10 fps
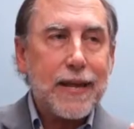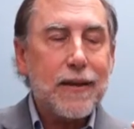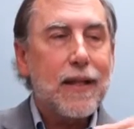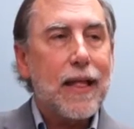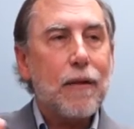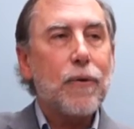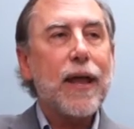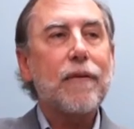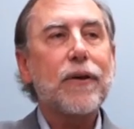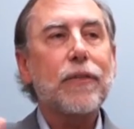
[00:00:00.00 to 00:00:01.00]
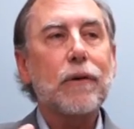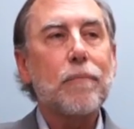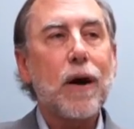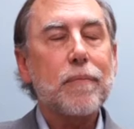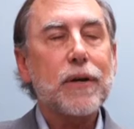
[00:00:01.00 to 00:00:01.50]
end, and we have a
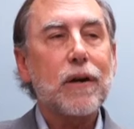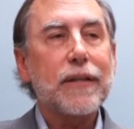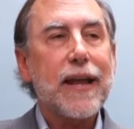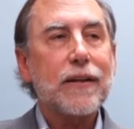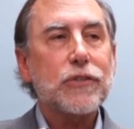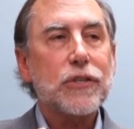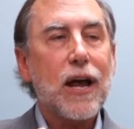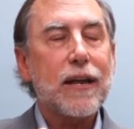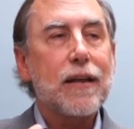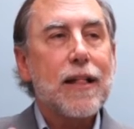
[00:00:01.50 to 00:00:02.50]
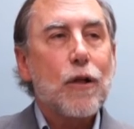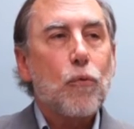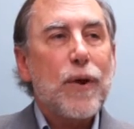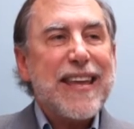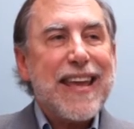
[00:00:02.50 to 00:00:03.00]
thermometer on the outside.
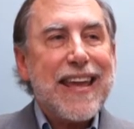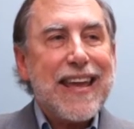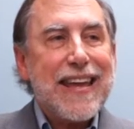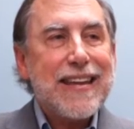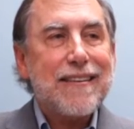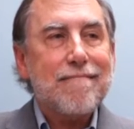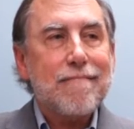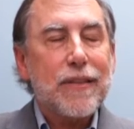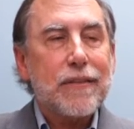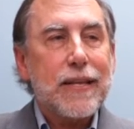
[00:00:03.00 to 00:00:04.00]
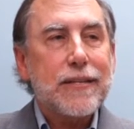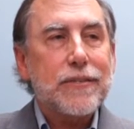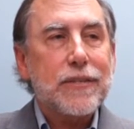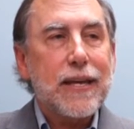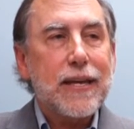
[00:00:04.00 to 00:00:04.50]
We heat the
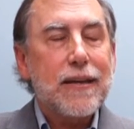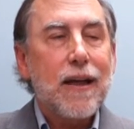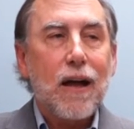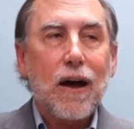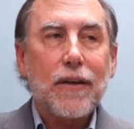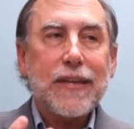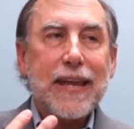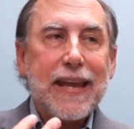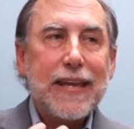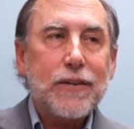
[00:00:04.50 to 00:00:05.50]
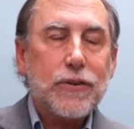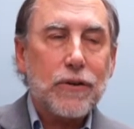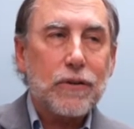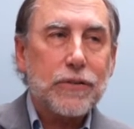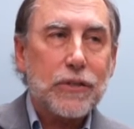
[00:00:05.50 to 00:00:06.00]
skin on the
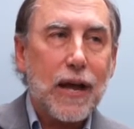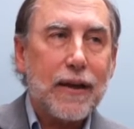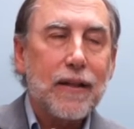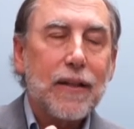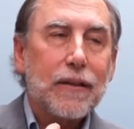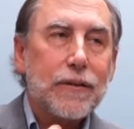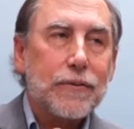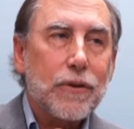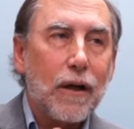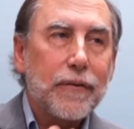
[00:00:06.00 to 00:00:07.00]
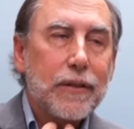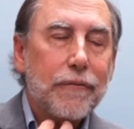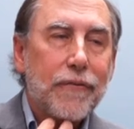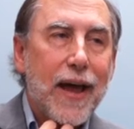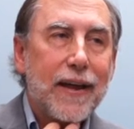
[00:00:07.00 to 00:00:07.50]
internal side, dissolving the
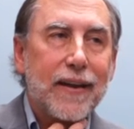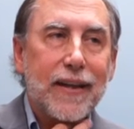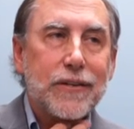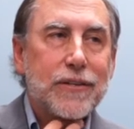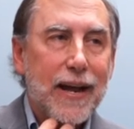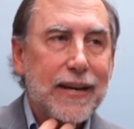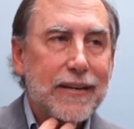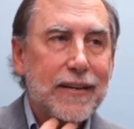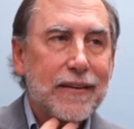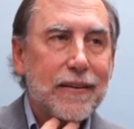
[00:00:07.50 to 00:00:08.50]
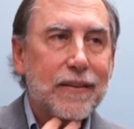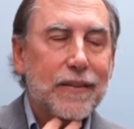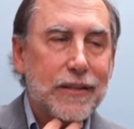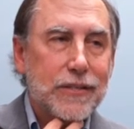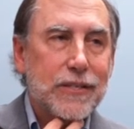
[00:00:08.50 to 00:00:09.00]
fat and tightening
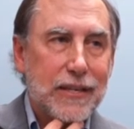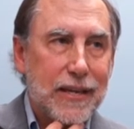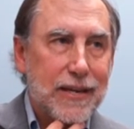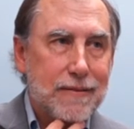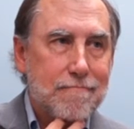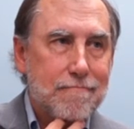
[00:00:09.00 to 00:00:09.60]
the skin.